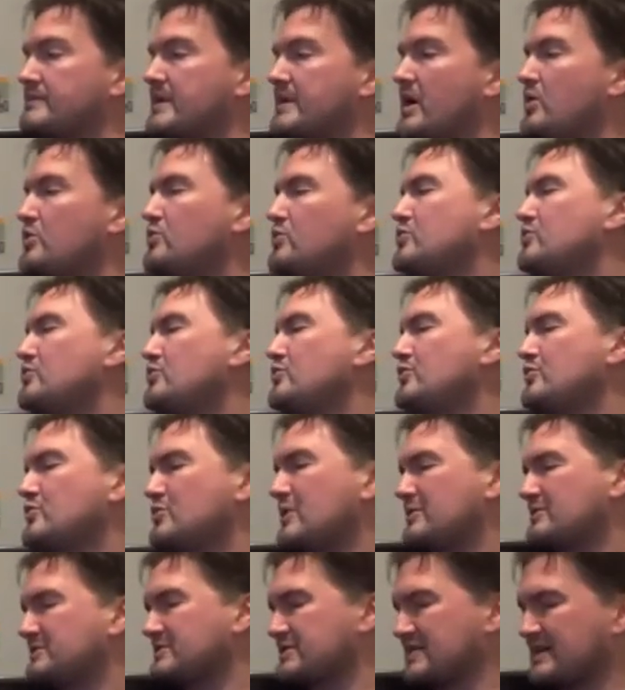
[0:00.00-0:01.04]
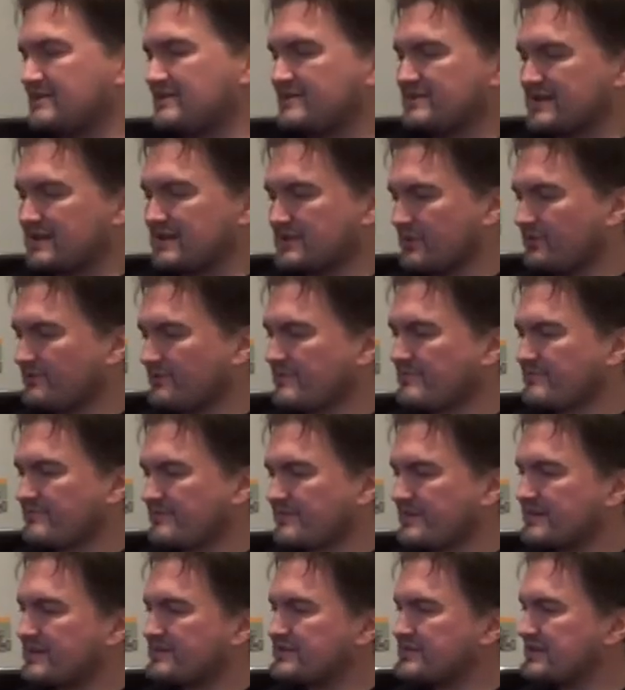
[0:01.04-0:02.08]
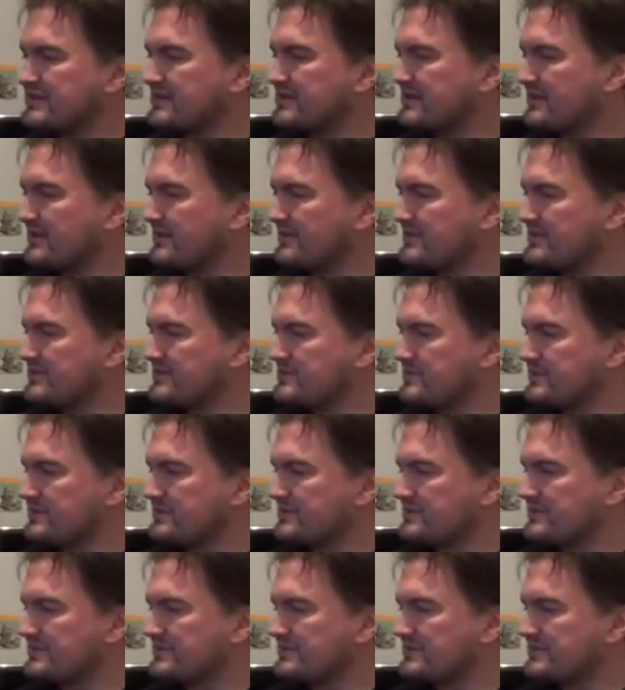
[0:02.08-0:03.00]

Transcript: Oh, I can't remember if I actually got this one or